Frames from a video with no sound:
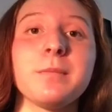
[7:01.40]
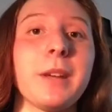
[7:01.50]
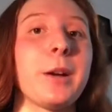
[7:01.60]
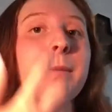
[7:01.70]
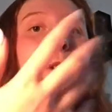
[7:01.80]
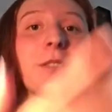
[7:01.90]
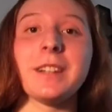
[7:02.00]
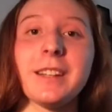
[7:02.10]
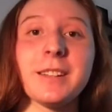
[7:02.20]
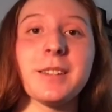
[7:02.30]
I hope you're
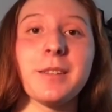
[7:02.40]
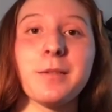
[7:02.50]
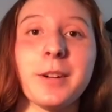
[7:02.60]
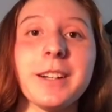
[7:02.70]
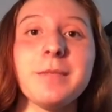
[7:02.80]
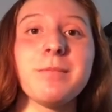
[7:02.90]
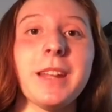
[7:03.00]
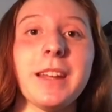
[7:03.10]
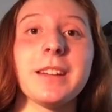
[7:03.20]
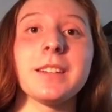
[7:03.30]
really excited for it.
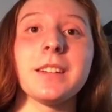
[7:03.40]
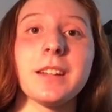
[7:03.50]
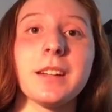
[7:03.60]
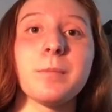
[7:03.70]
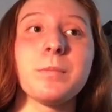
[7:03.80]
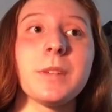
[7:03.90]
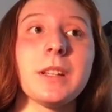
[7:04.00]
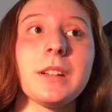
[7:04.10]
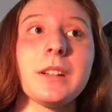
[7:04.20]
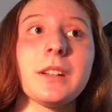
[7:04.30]
And
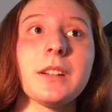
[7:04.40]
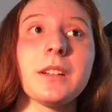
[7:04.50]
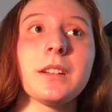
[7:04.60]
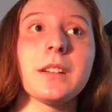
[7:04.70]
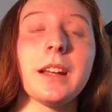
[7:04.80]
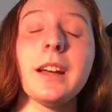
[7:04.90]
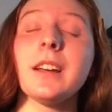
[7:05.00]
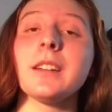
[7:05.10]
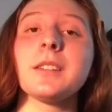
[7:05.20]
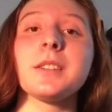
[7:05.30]

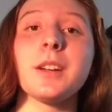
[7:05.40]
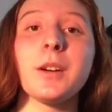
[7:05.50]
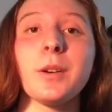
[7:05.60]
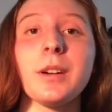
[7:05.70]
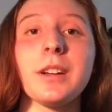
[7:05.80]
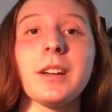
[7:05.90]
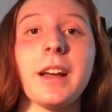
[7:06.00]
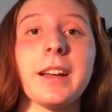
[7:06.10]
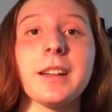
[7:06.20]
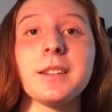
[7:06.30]
yeah, so
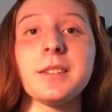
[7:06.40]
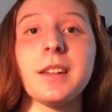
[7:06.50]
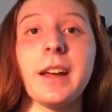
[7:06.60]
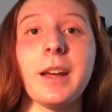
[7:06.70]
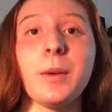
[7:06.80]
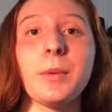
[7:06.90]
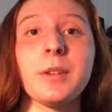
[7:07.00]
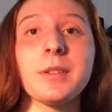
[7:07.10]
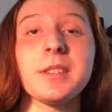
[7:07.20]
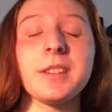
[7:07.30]
I guess I
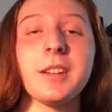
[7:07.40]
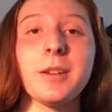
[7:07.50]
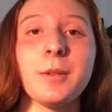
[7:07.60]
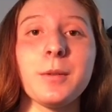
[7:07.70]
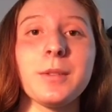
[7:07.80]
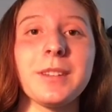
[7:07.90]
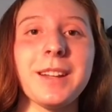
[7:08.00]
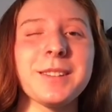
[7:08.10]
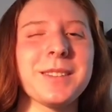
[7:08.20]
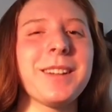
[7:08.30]
will see you
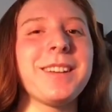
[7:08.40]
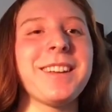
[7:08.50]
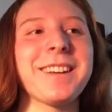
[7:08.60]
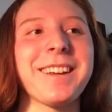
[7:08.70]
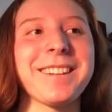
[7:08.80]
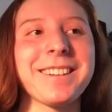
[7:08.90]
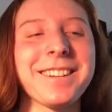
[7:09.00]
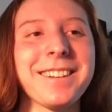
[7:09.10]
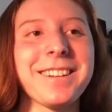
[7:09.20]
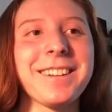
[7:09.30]
next Sunday again.
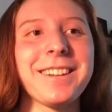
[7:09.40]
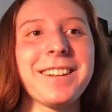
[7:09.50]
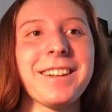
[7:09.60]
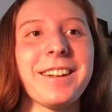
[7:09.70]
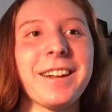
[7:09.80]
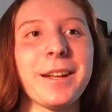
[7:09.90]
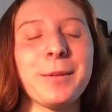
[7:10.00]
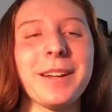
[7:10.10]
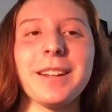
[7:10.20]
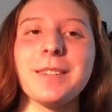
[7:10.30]

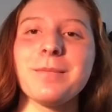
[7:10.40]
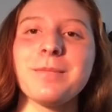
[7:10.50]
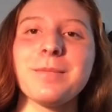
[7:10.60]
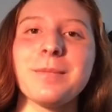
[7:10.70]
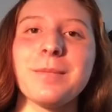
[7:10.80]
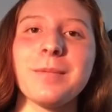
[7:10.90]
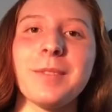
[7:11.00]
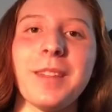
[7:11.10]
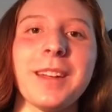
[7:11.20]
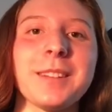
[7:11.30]
Anyway,
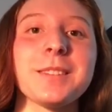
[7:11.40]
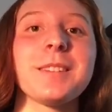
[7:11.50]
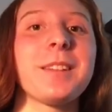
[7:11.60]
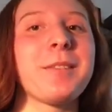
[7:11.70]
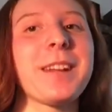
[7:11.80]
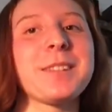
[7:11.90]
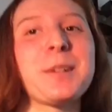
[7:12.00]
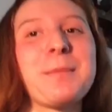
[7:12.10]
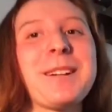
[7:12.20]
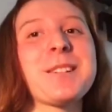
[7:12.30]
thanks. Love you guys so
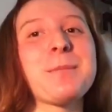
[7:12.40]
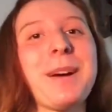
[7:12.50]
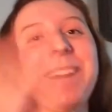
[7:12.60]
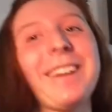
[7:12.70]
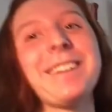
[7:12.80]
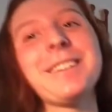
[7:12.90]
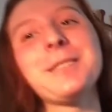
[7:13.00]
much. Bye.